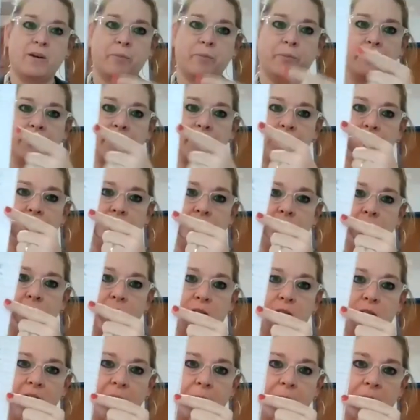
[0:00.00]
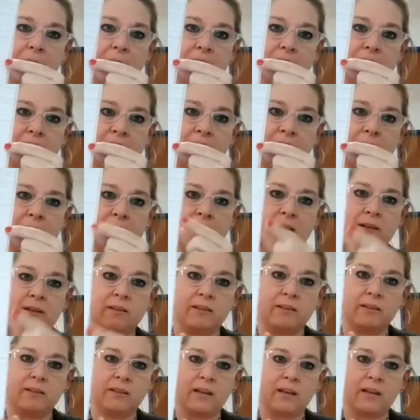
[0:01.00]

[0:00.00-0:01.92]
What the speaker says: up with your own topic statement